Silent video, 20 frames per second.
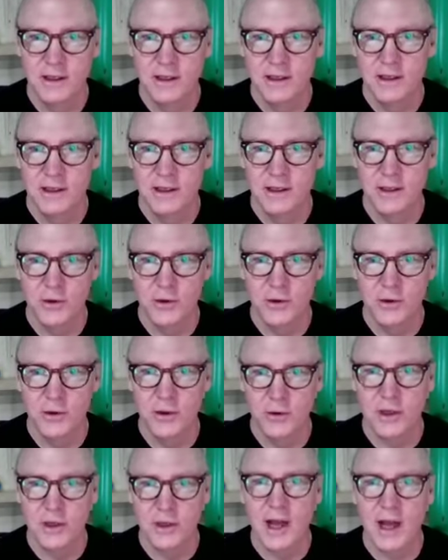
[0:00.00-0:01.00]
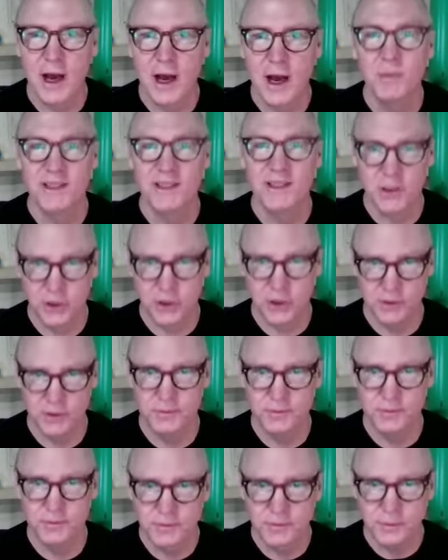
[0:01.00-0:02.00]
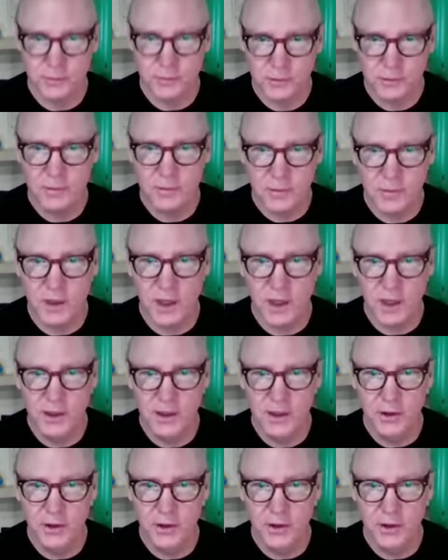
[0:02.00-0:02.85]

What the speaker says: in your composition and in your